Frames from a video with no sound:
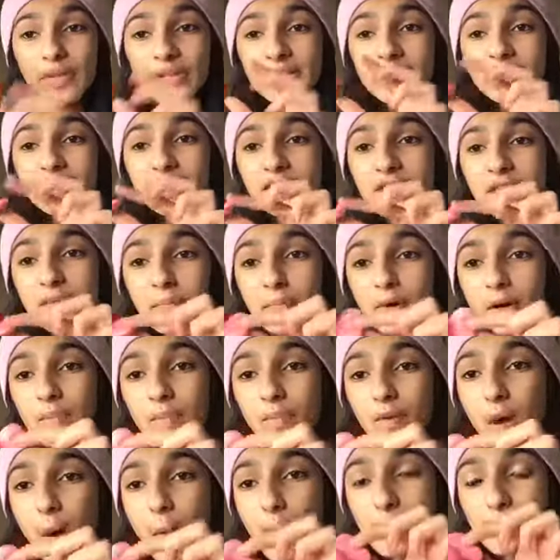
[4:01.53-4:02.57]
But this is the
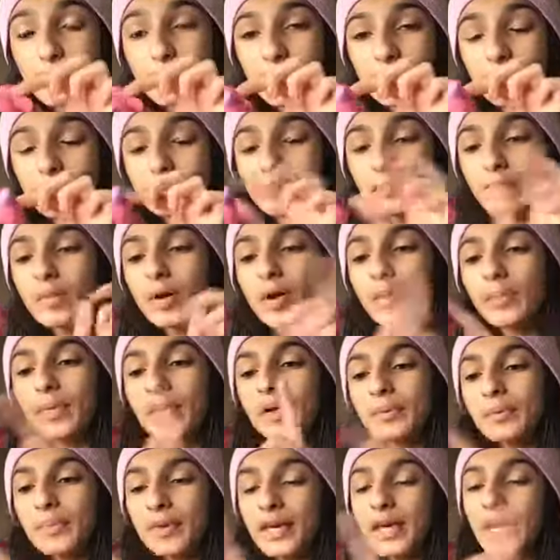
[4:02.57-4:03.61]
purple
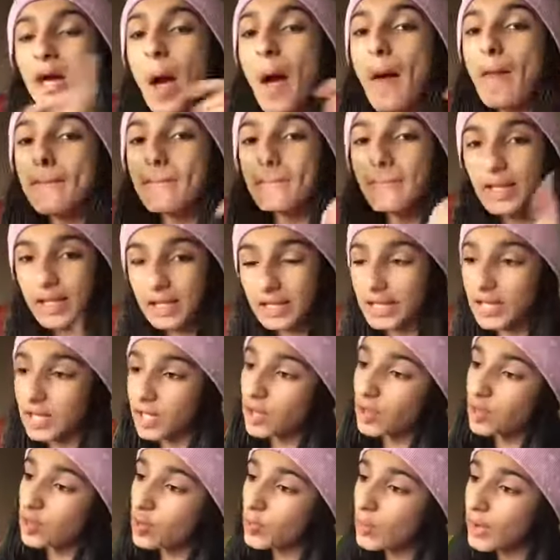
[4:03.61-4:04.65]
and pink
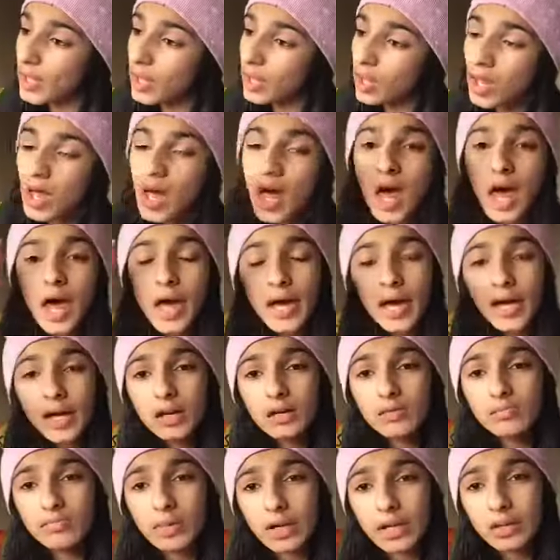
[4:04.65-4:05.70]
Millie the Whale.
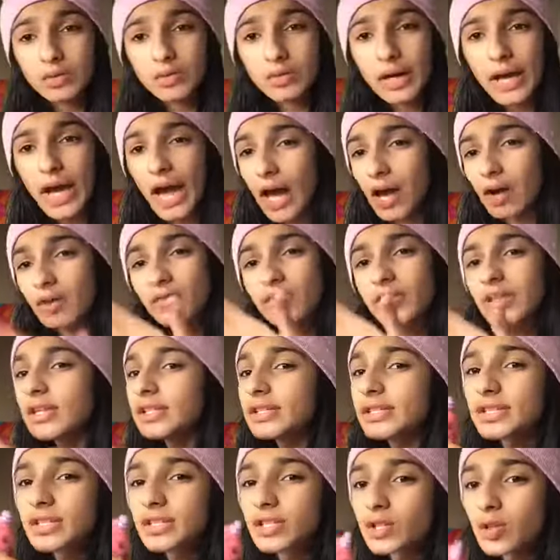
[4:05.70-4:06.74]
And by the way, I don't
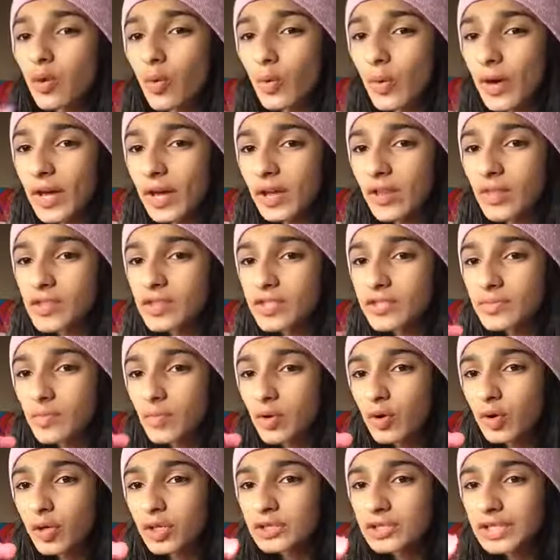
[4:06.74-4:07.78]
think this is a whale. This
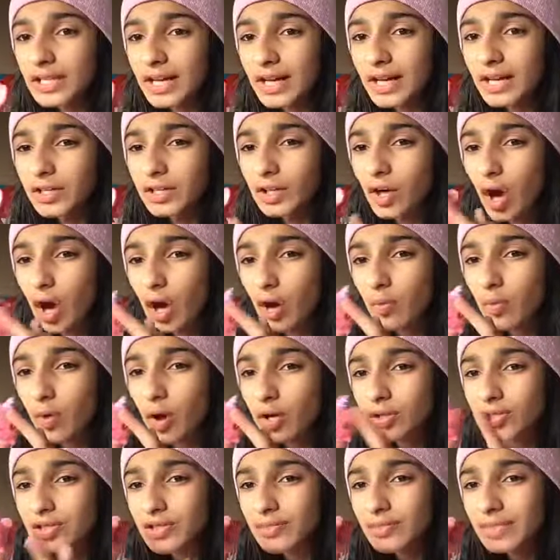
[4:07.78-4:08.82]
more looks like a
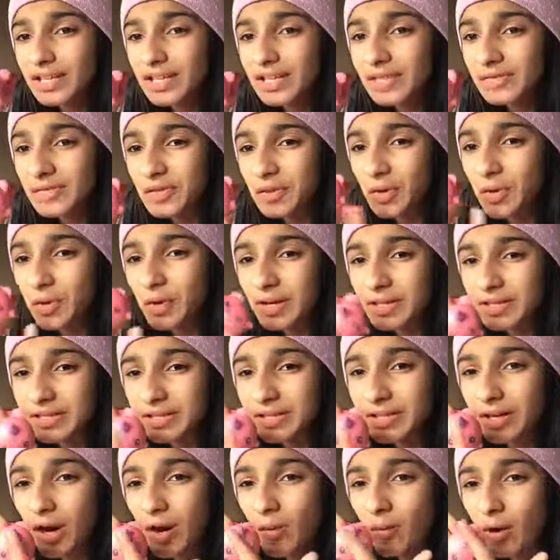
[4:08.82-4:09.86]
narwhal to me, even though it is
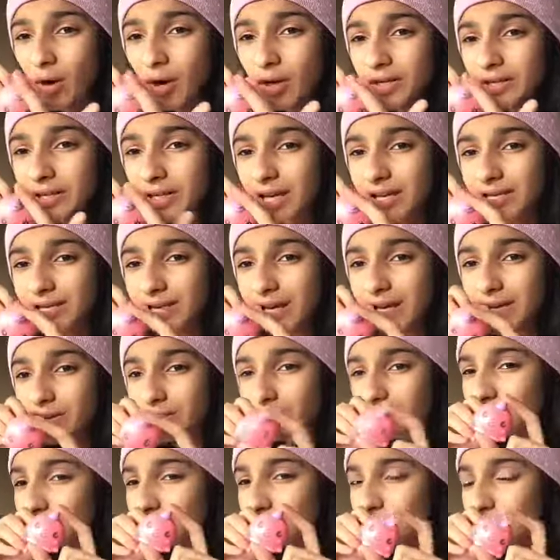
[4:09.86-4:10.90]
a narwhal because it has that
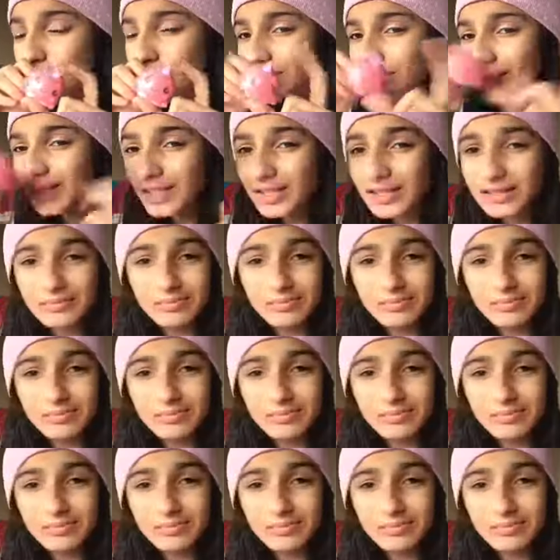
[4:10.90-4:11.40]
unicorn thing.